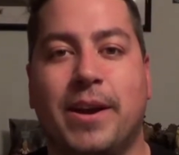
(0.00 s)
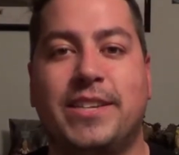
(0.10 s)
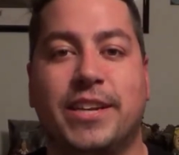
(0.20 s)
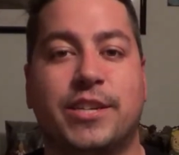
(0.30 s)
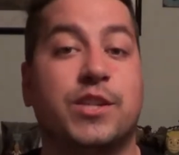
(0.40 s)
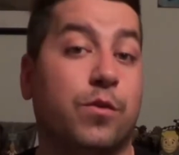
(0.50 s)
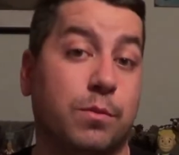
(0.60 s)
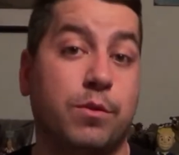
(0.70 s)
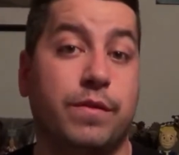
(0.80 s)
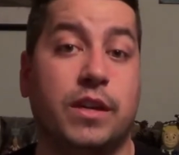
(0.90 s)
my attention is for
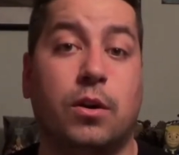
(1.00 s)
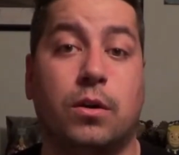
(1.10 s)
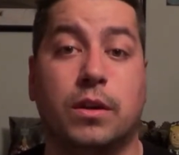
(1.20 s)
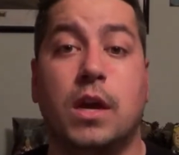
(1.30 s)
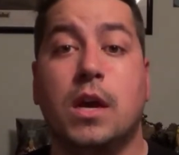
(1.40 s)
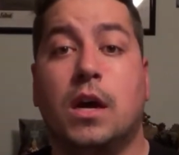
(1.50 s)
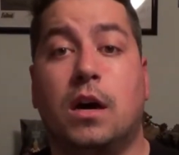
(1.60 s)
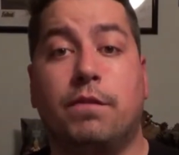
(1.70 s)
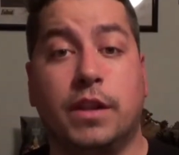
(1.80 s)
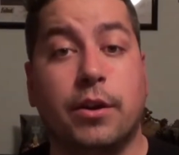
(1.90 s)
the movie called
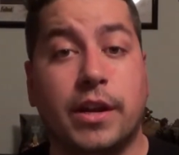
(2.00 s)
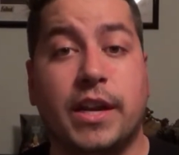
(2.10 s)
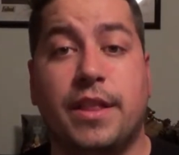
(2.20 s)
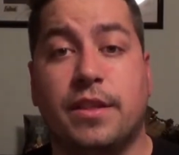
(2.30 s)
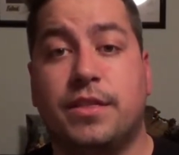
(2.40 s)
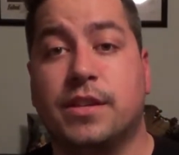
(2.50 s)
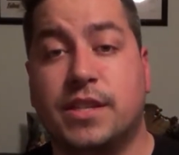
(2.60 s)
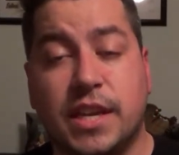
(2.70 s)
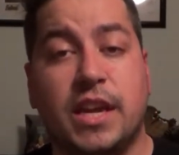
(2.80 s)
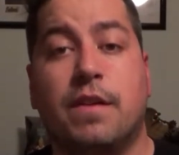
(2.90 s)
uh, Valerian and the, the
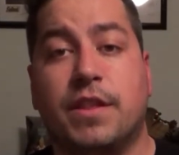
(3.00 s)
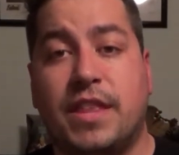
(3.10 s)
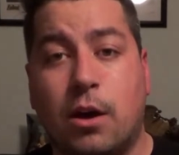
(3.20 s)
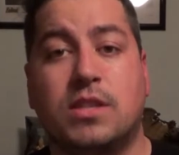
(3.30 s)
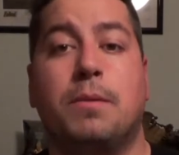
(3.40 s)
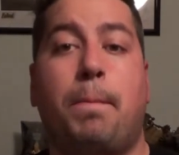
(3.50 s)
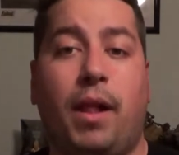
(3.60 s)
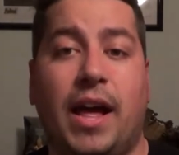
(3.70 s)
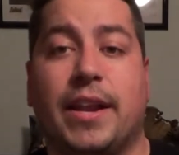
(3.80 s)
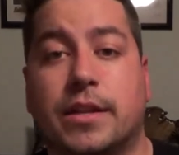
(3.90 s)
City of a Thousand
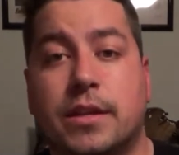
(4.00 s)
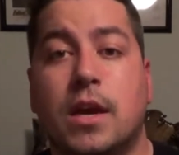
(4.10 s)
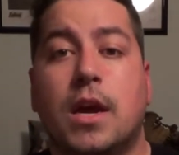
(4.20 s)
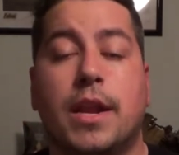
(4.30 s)
Planets.